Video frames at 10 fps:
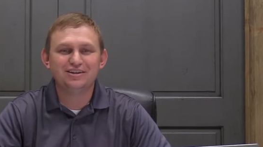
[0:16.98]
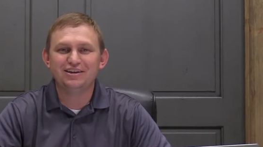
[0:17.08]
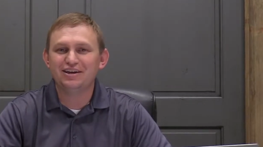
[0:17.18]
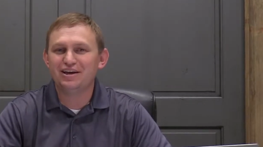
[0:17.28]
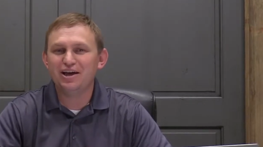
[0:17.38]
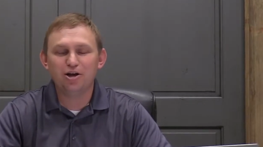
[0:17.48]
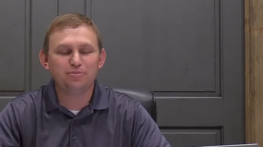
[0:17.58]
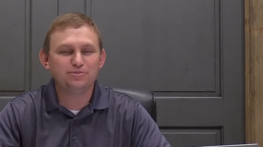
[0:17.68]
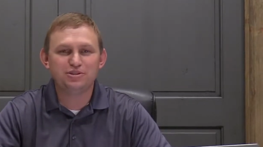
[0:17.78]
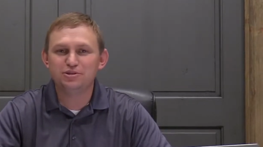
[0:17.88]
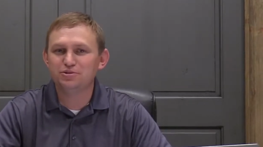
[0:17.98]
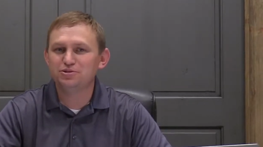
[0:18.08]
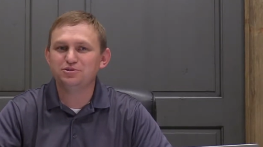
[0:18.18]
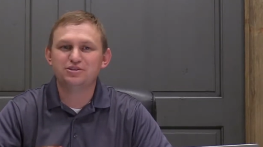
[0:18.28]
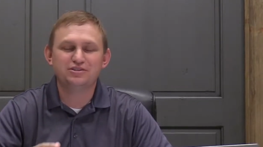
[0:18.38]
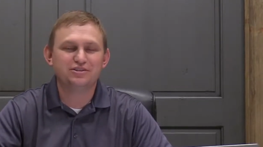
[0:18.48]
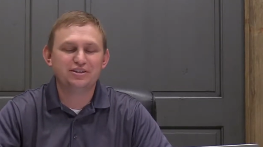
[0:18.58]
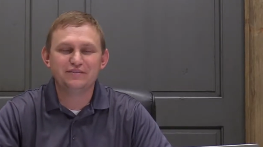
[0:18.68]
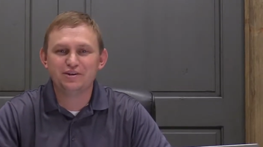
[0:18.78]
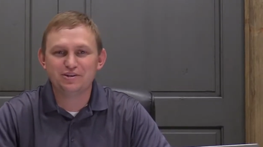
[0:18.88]
help to you as you seek to
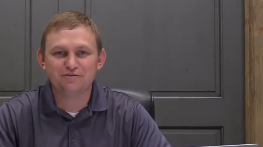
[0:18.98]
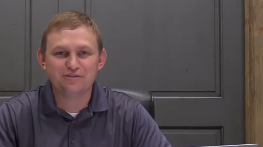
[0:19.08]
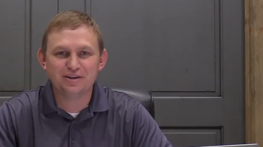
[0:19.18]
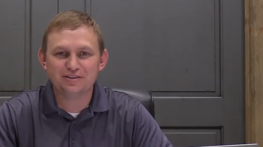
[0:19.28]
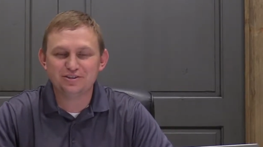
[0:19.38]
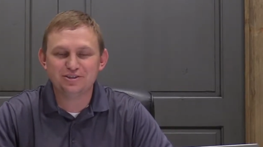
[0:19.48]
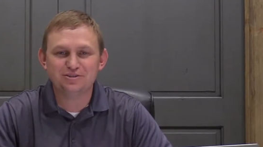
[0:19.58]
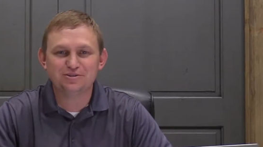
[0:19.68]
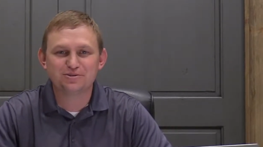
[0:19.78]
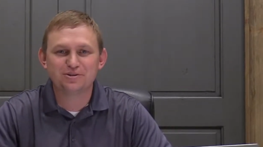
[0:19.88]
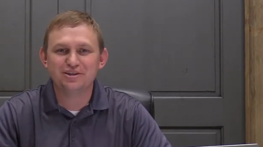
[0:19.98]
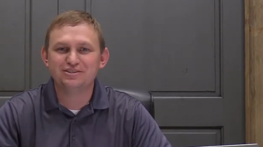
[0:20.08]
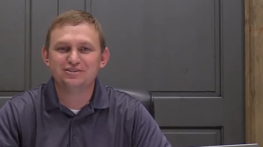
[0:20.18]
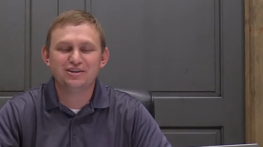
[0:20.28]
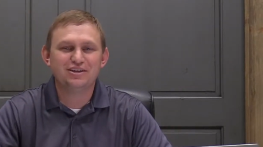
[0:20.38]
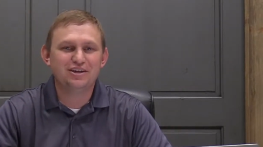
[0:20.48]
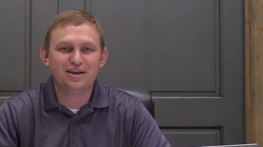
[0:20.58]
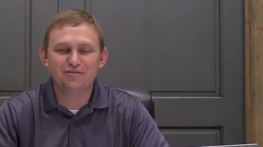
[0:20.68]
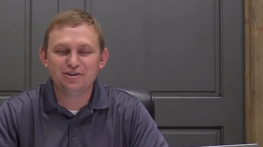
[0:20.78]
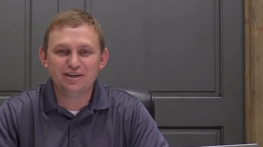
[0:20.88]
live out your faith in Jesus Christ
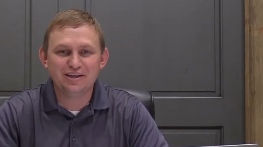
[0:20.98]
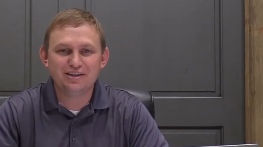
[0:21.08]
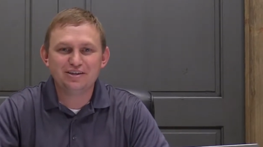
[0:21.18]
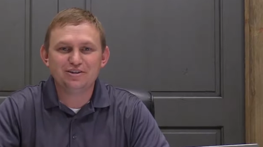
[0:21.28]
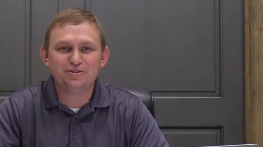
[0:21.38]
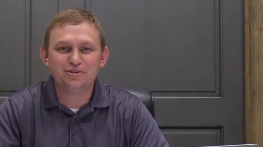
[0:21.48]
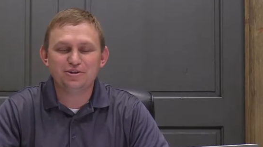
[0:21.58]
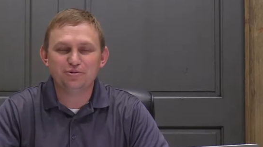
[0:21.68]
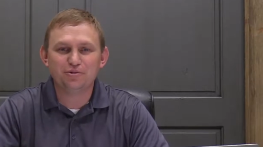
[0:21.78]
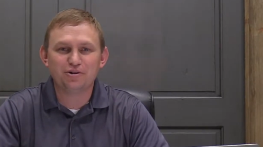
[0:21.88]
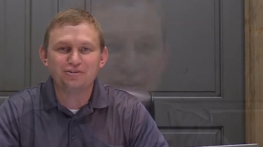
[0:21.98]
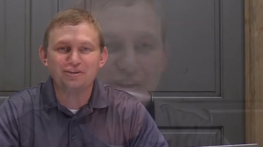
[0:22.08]
every day during your work